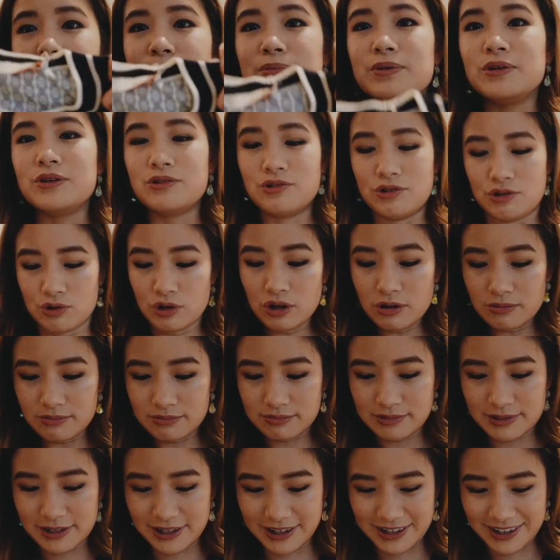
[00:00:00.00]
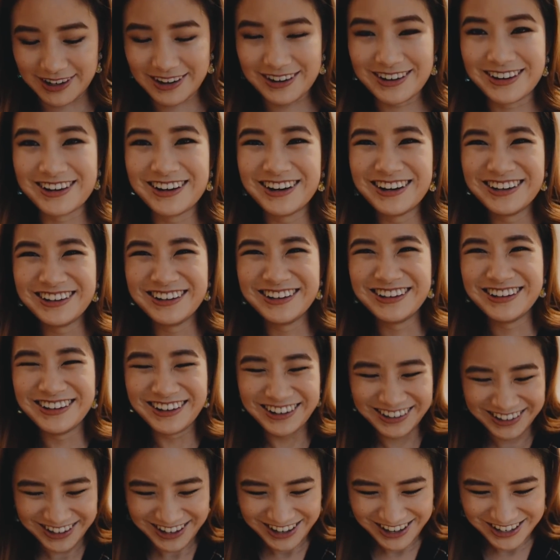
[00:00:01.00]
beautiful?
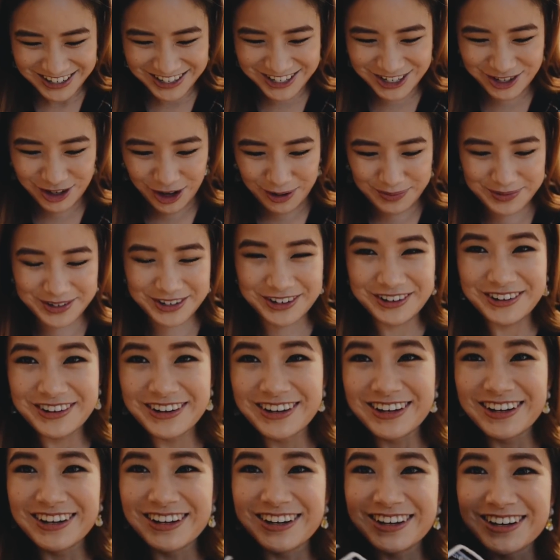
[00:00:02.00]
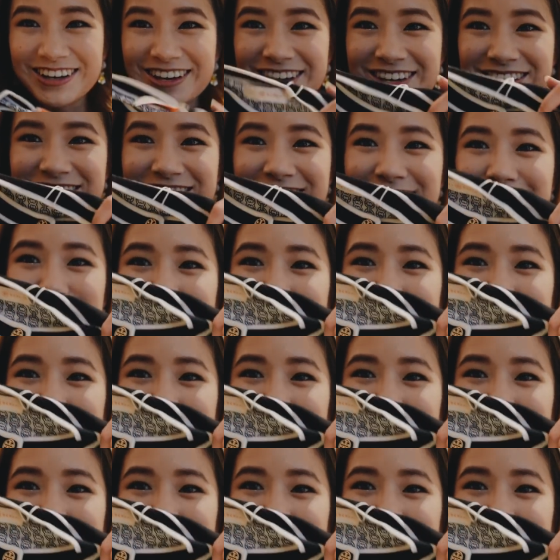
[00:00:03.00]
It's dropped it. Isn't